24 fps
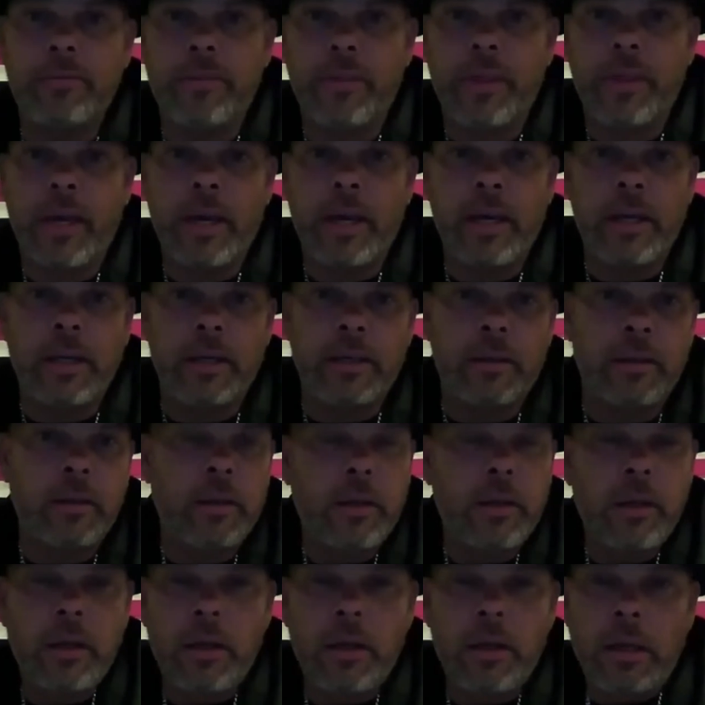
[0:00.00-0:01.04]
then
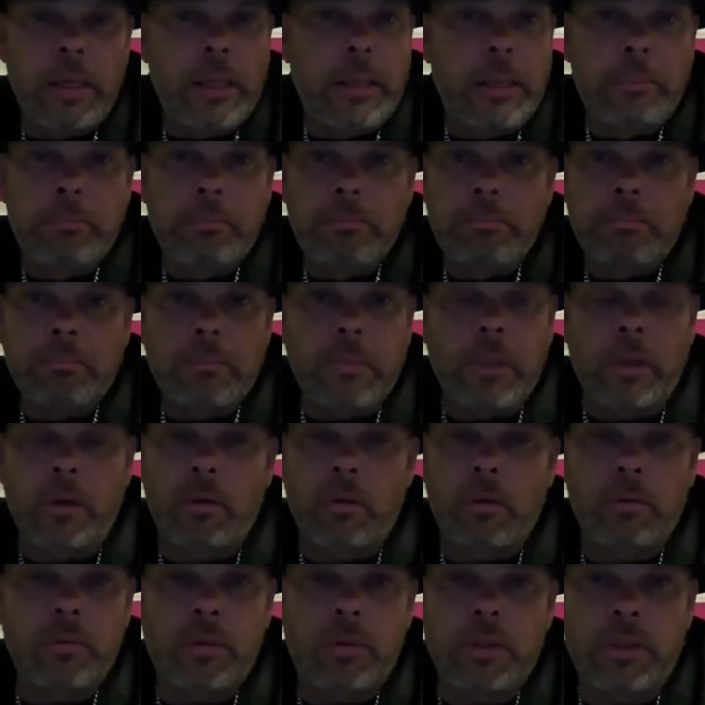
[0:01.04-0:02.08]

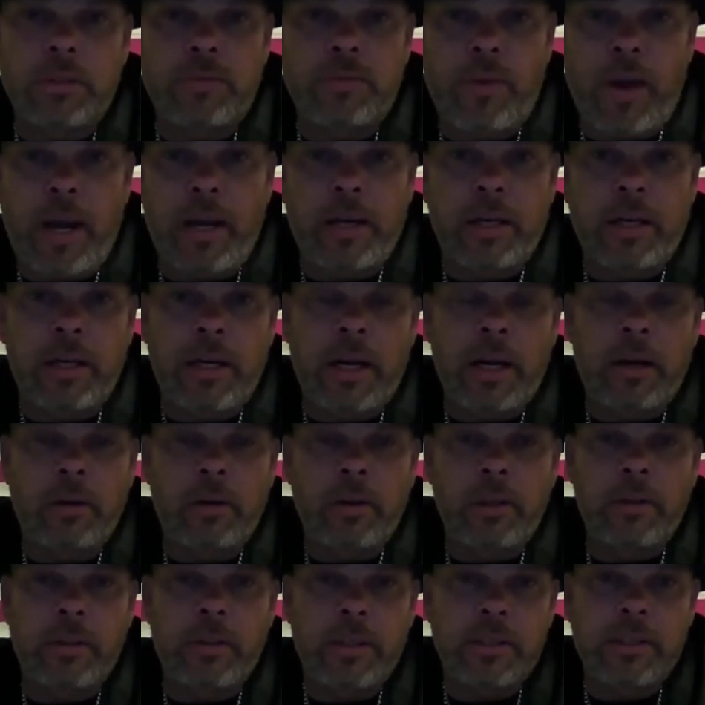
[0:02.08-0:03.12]
just find an
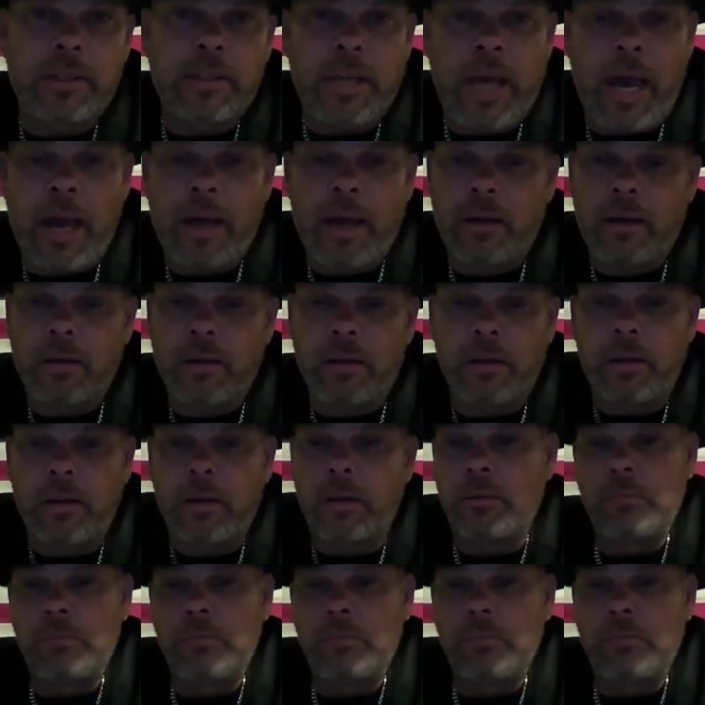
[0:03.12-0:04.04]
area that's not going to